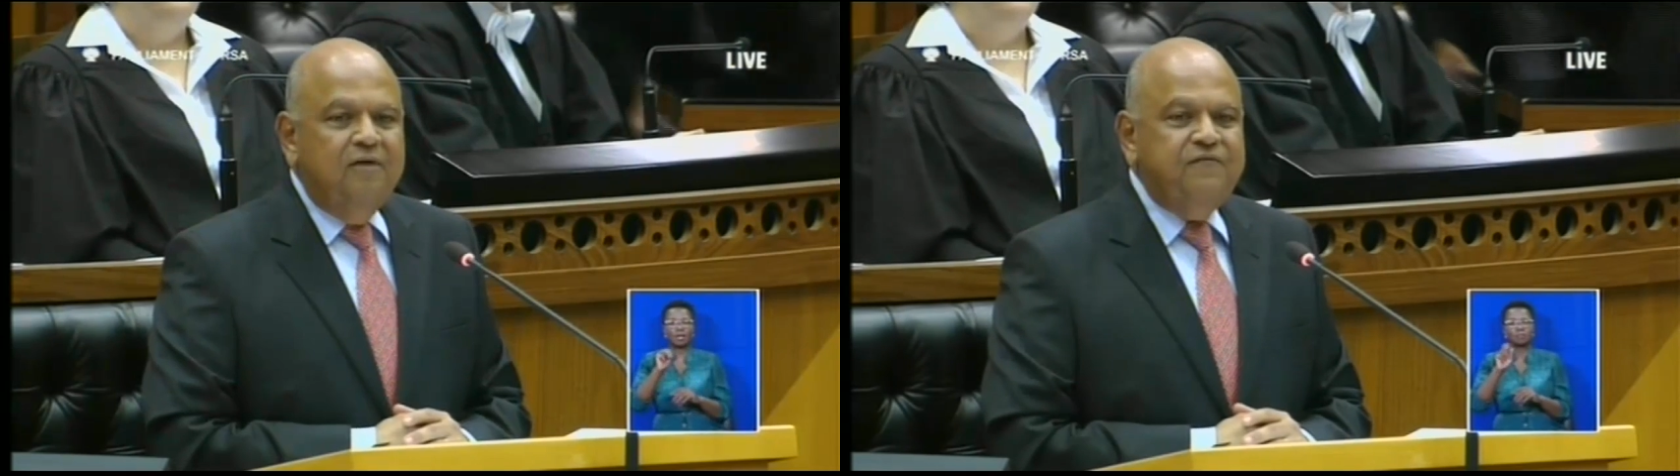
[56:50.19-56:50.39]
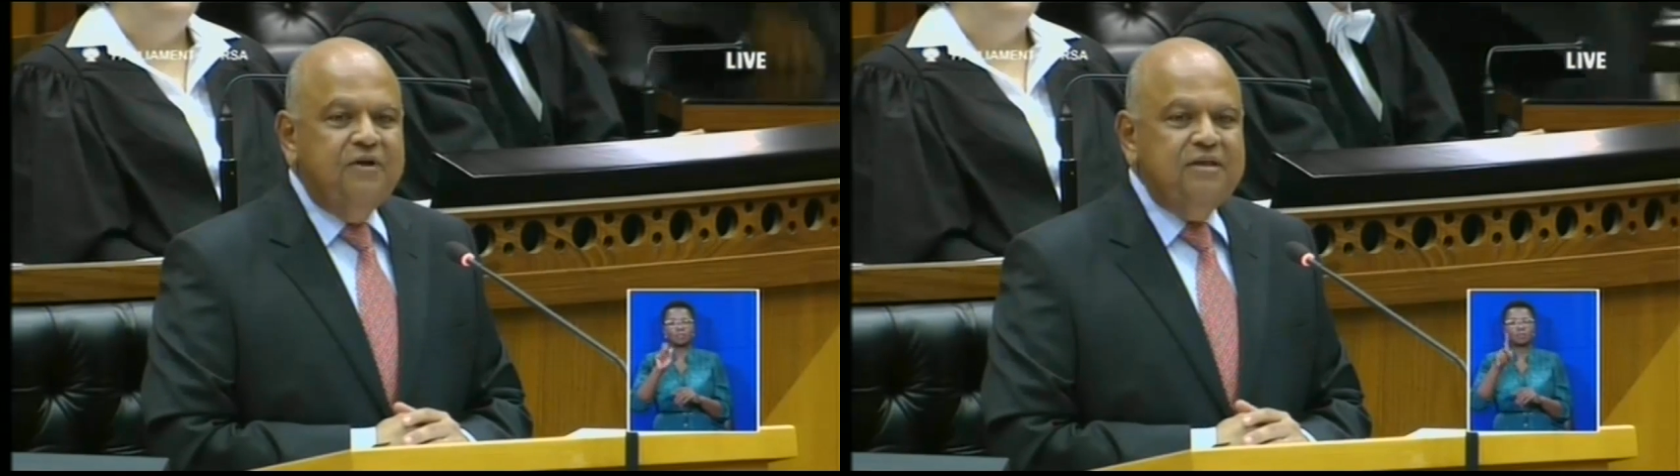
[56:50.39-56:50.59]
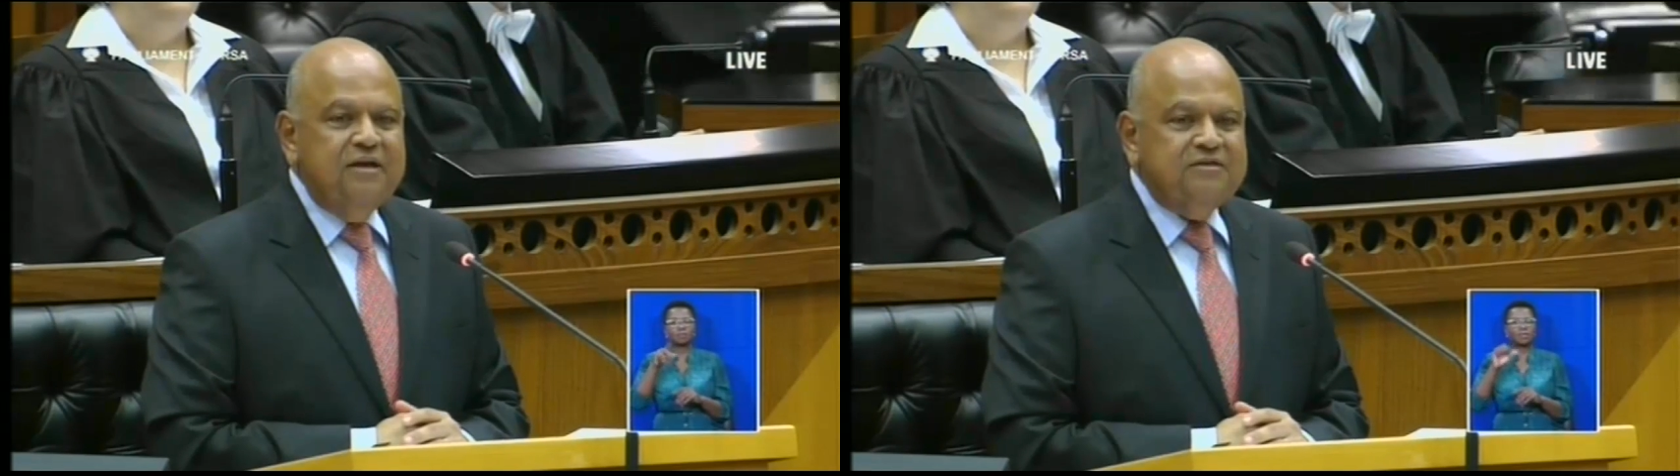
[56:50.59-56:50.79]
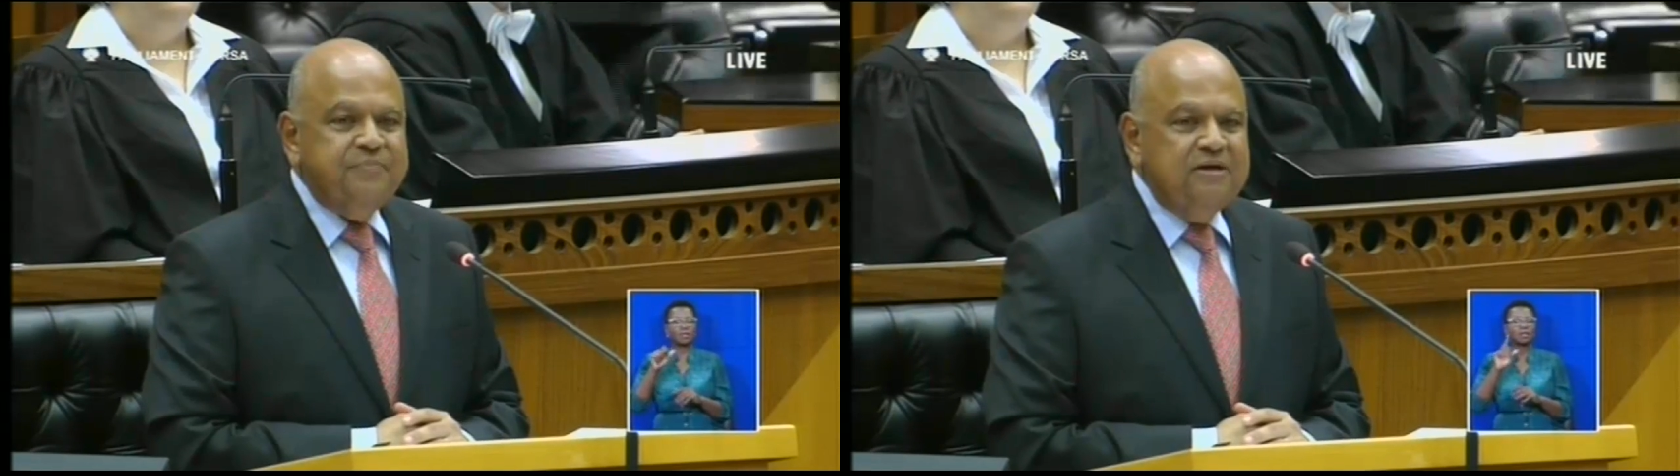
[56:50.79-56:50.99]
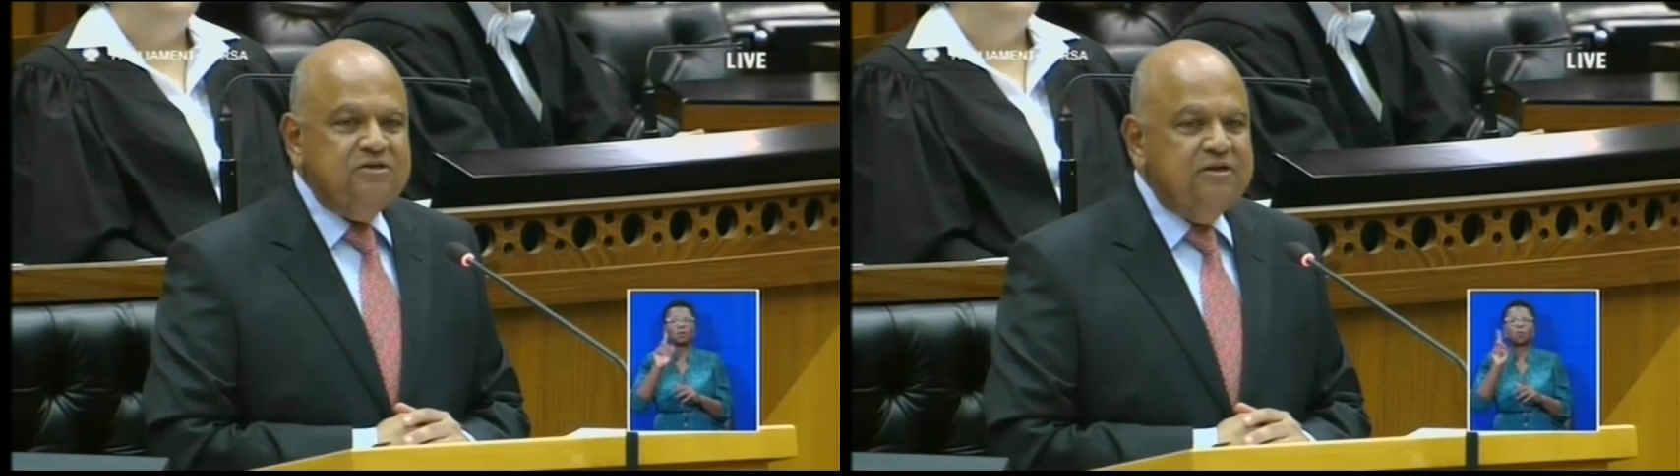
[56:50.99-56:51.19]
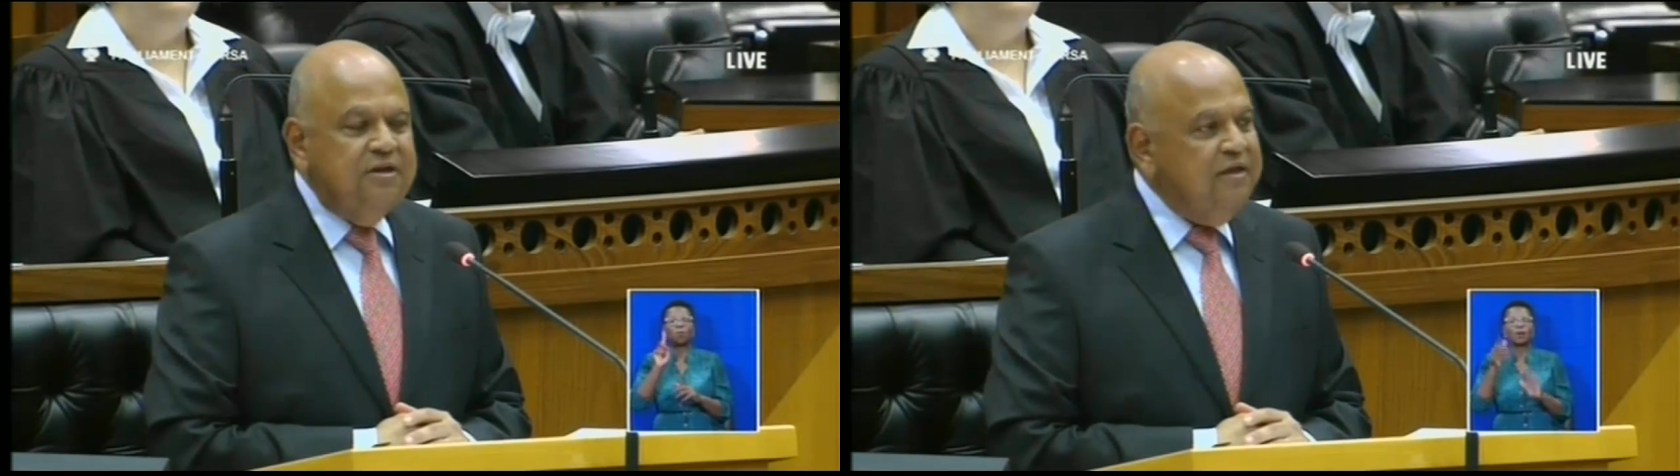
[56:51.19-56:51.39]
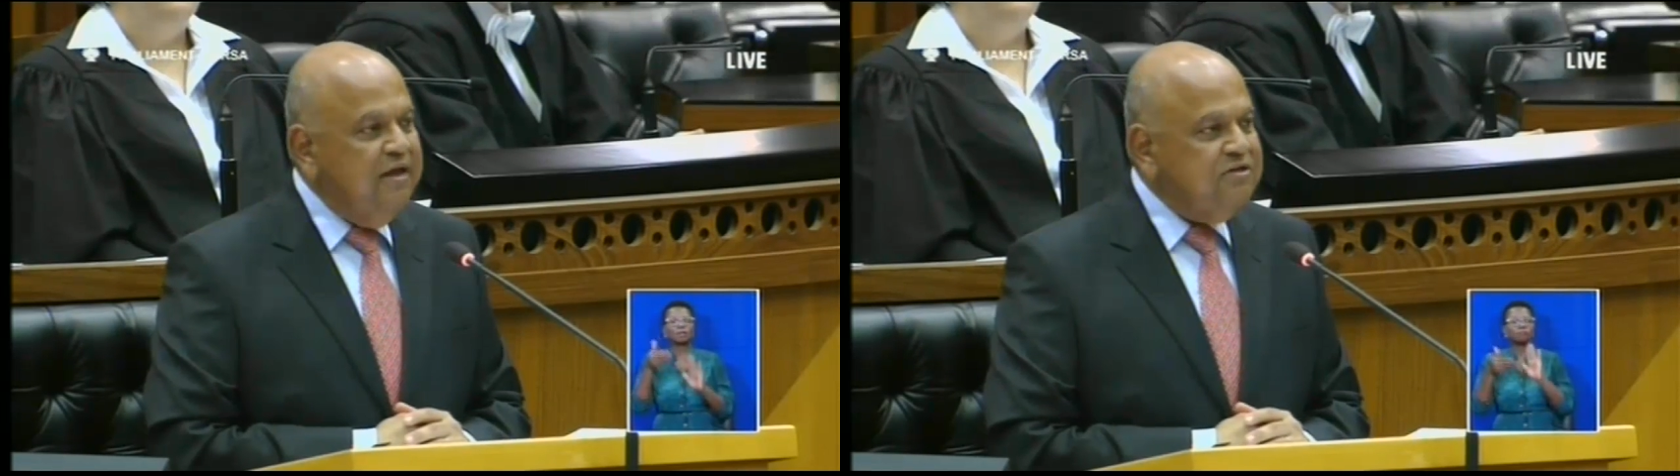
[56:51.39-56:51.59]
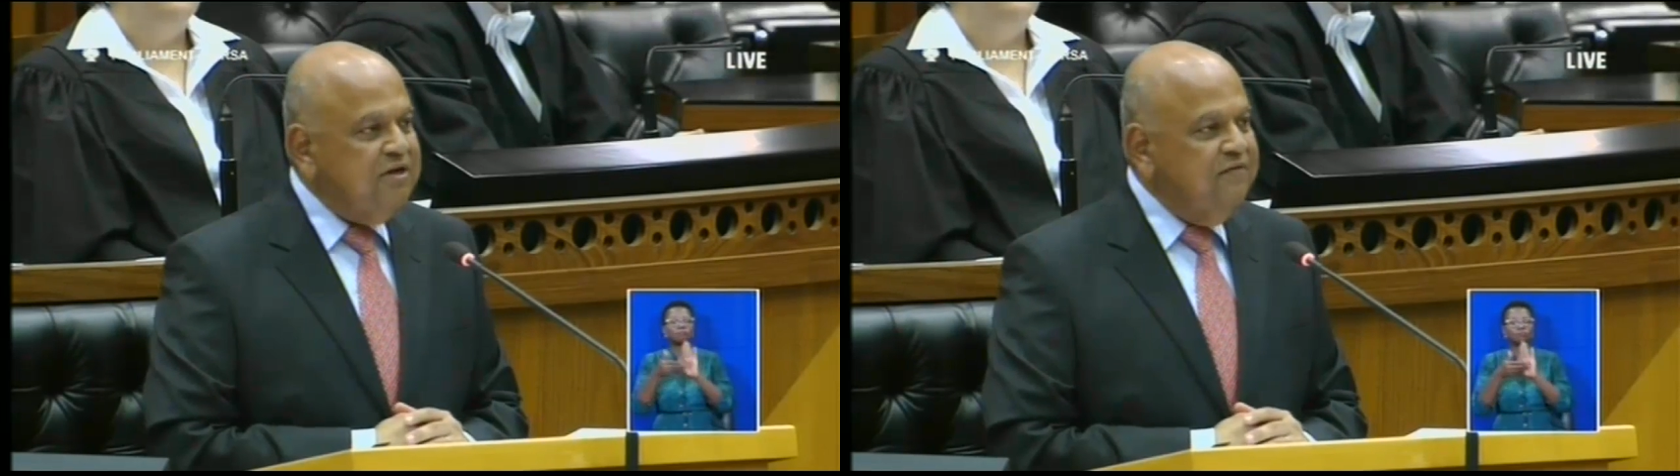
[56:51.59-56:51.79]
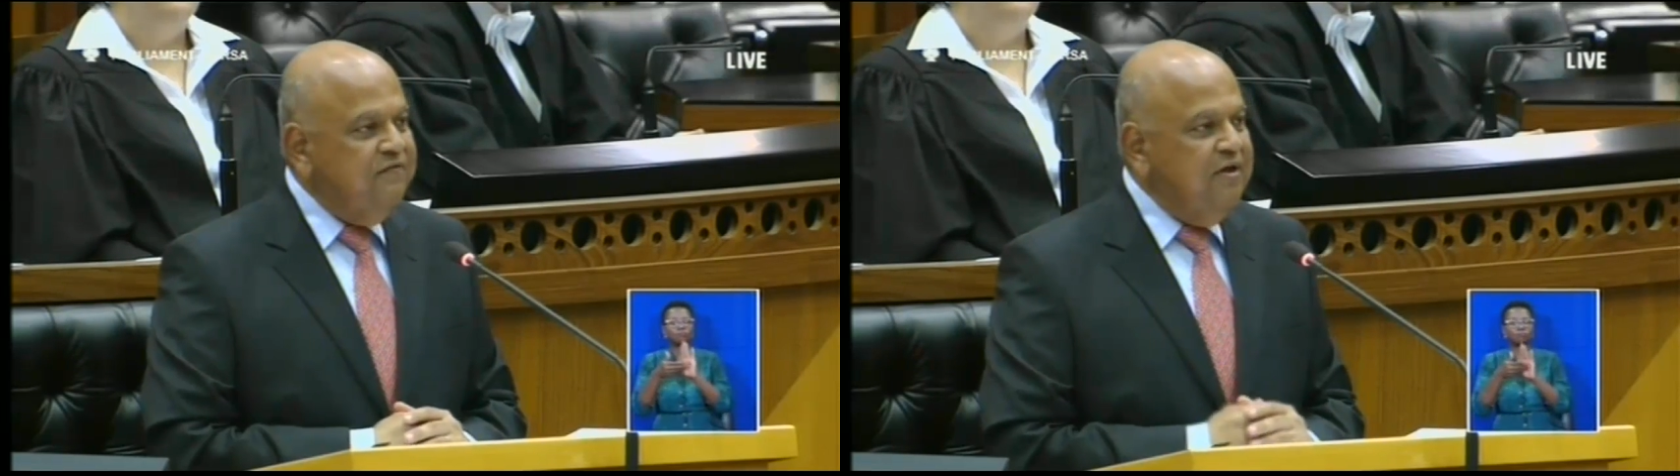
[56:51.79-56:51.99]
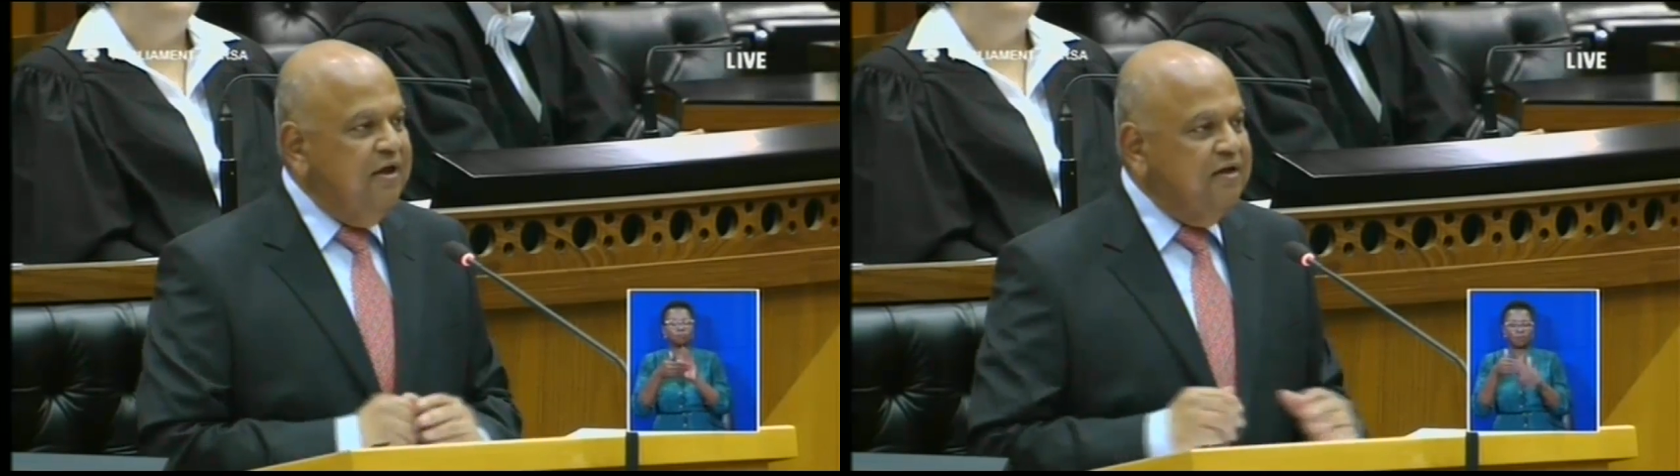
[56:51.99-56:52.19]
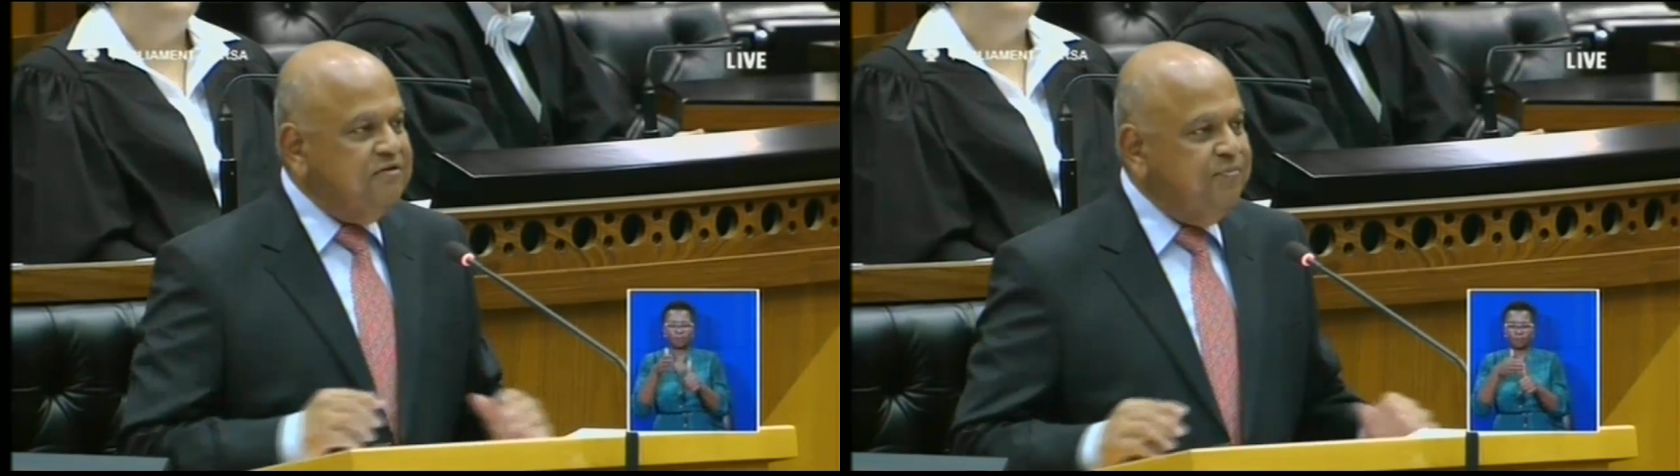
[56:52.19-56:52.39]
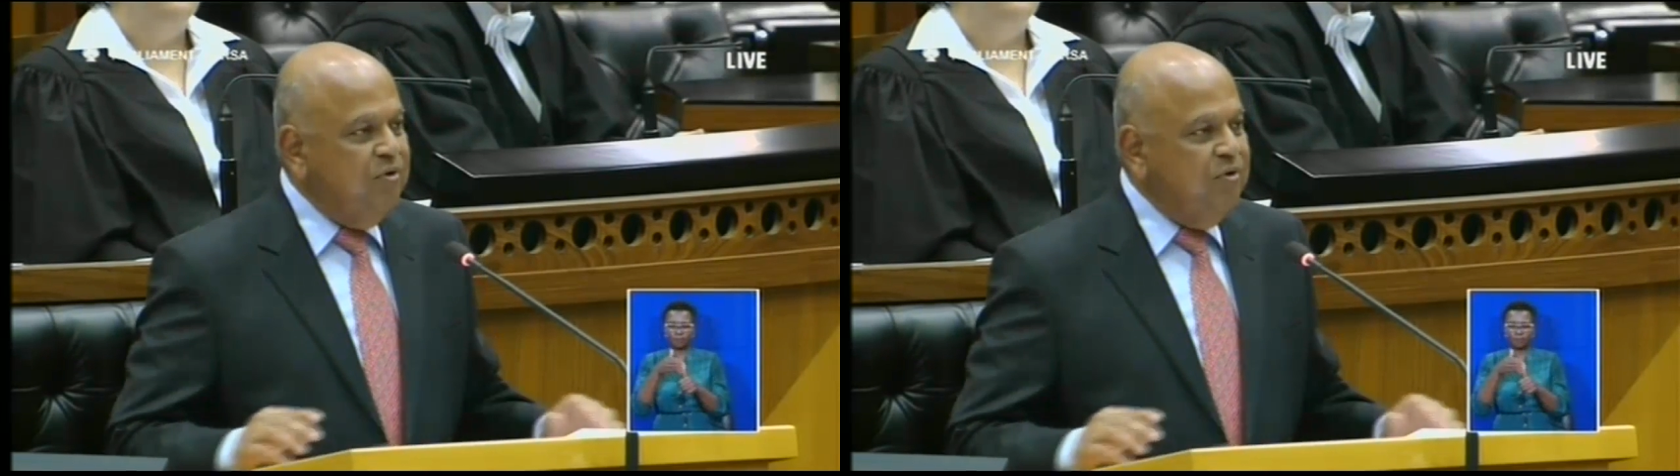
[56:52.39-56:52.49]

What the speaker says: a further expansion in the HIV/AIDS